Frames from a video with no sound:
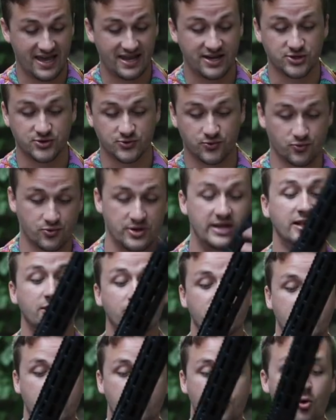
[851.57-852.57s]
It is really,
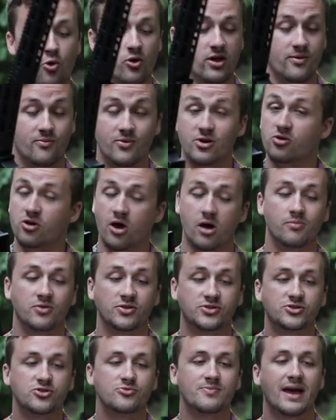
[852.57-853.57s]
really cool. It will come
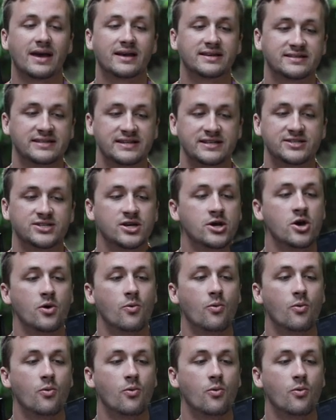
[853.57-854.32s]
with 2 magazines.